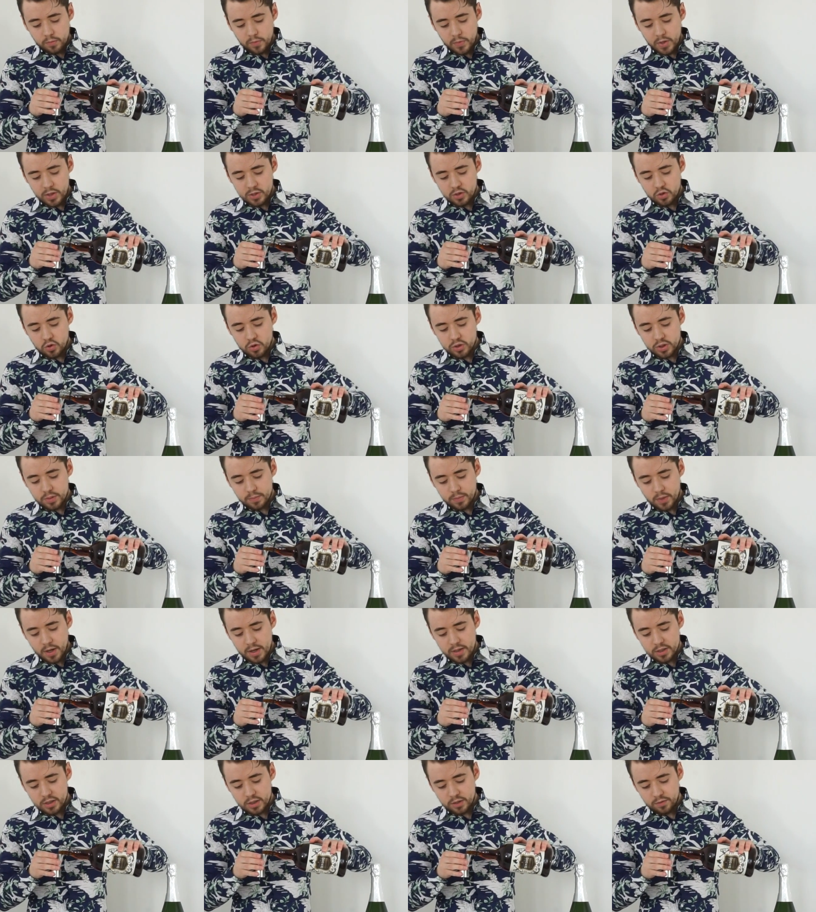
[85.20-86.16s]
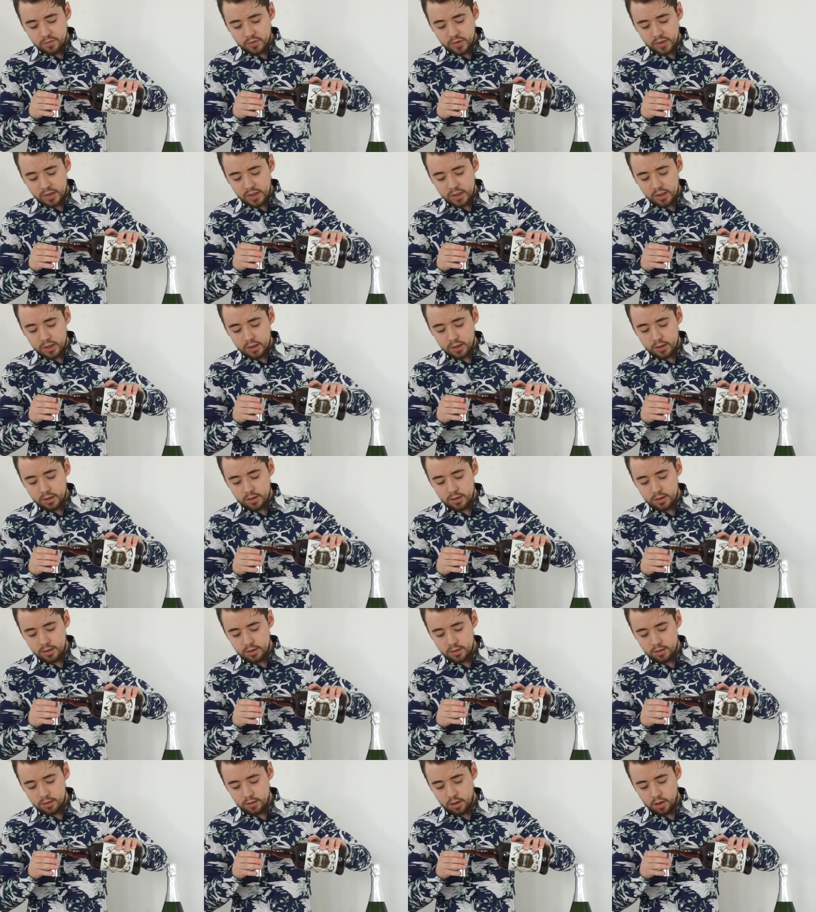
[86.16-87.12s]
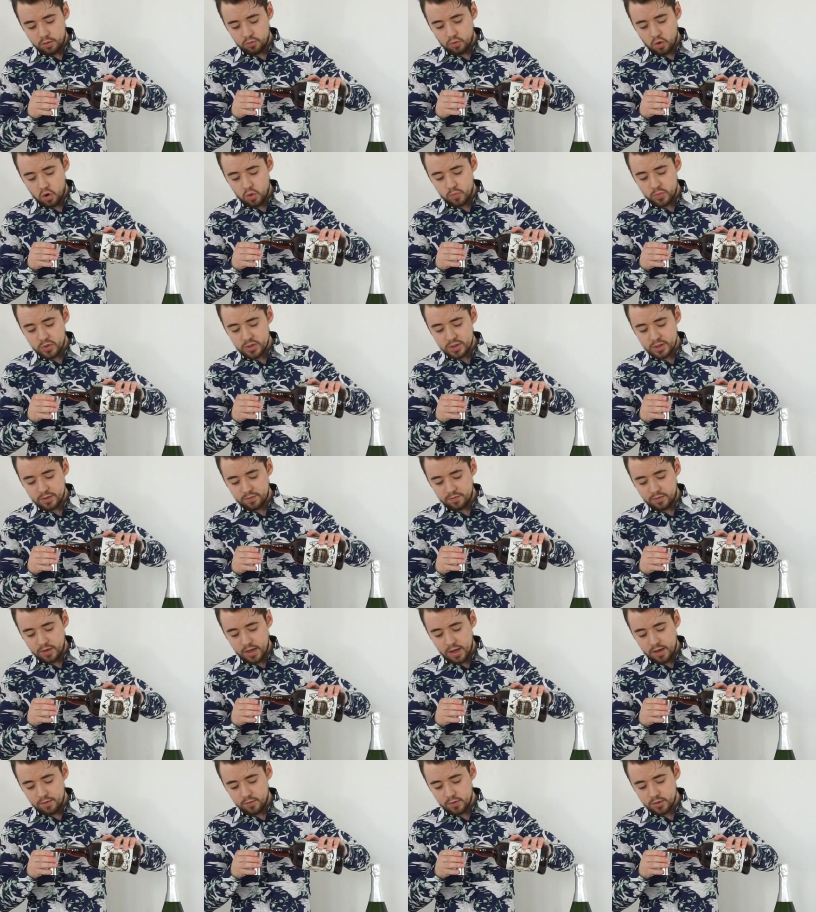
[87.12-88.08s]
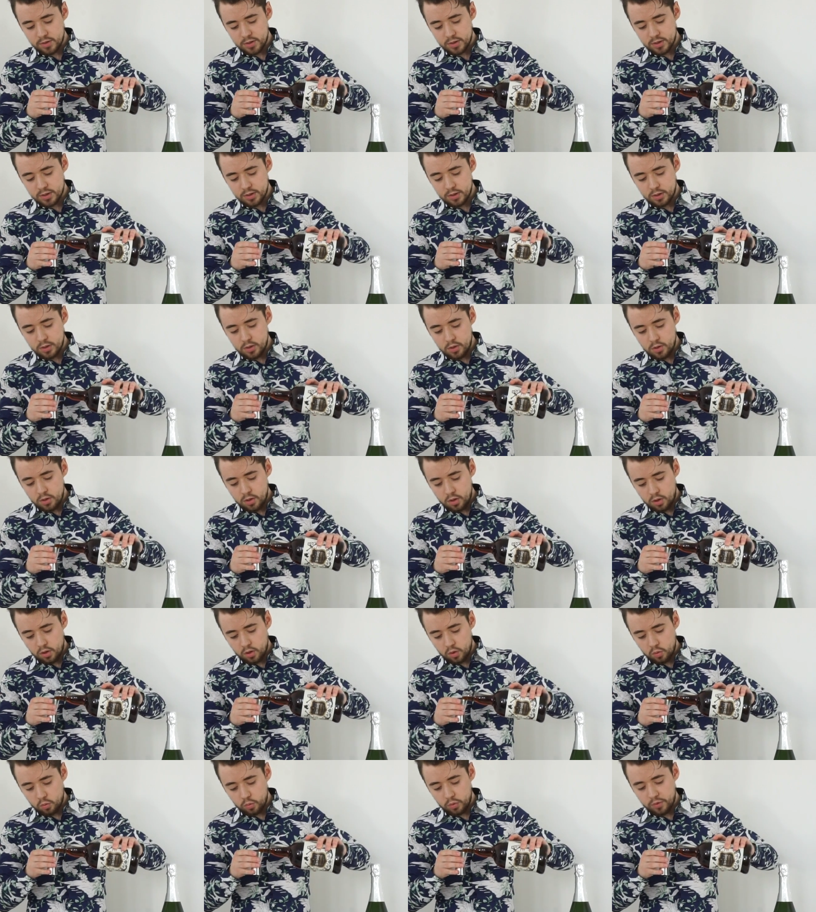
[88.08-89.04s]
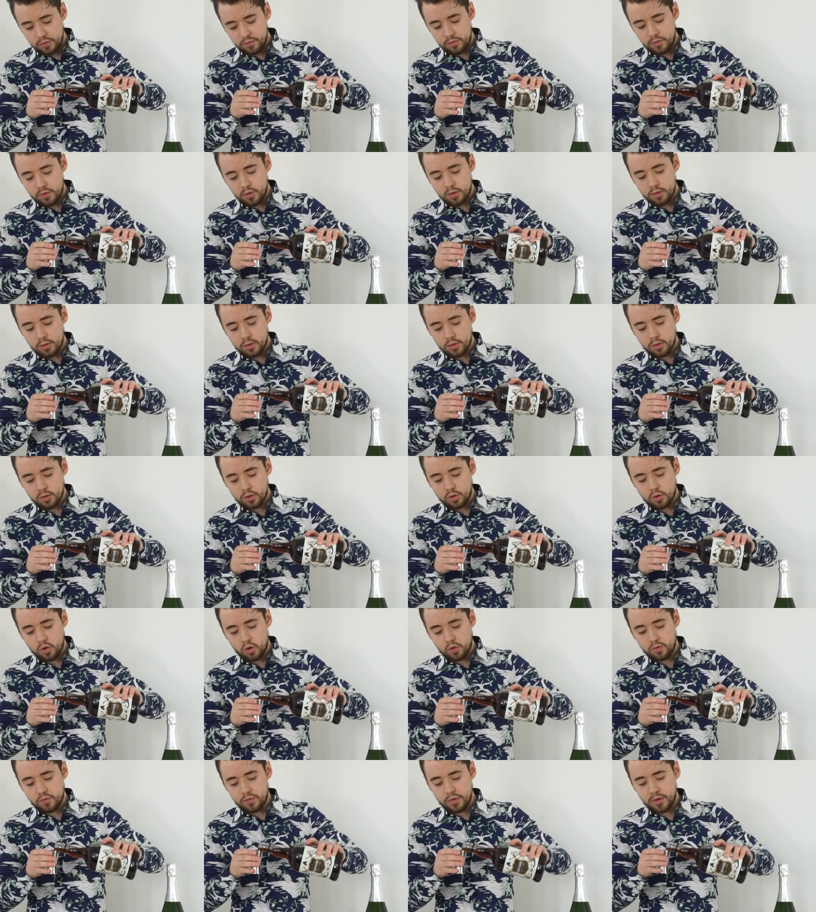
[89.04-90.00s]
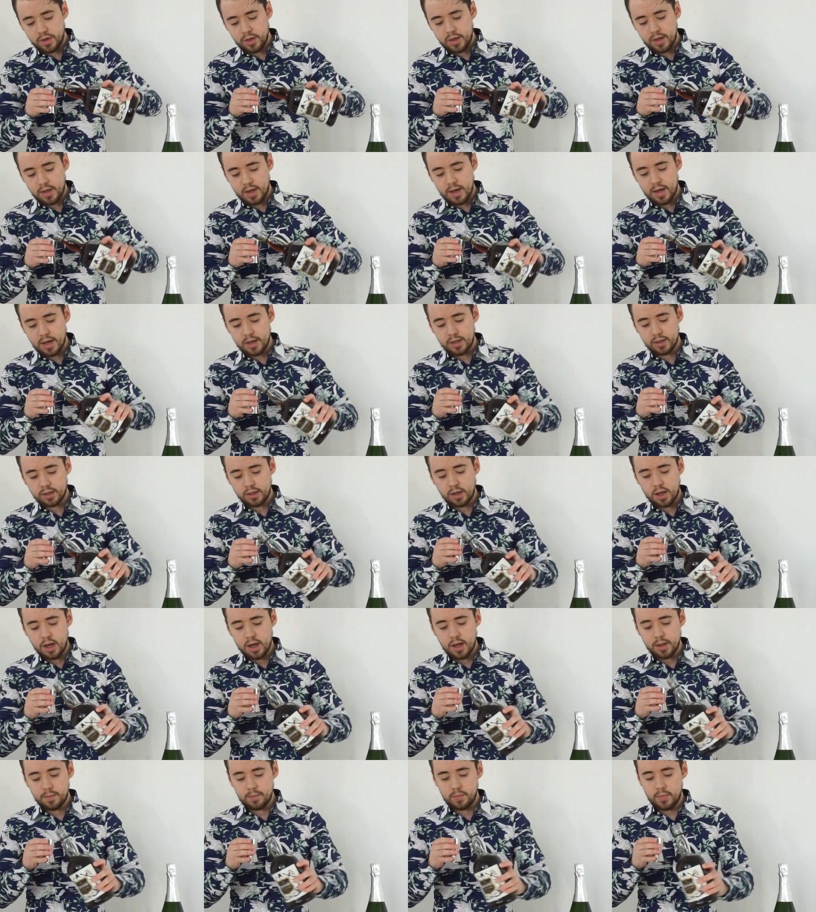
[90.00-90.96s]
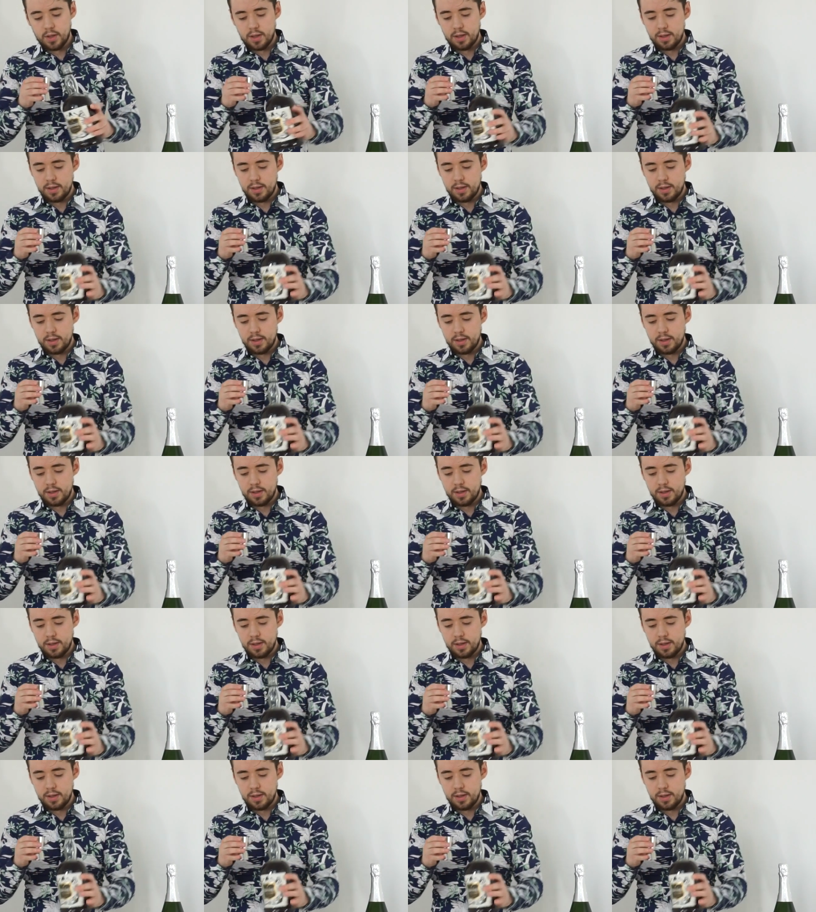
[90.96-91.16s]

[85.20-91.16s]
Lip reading: It's got some nice vanilla aromas and flavours, along with coffee and lime.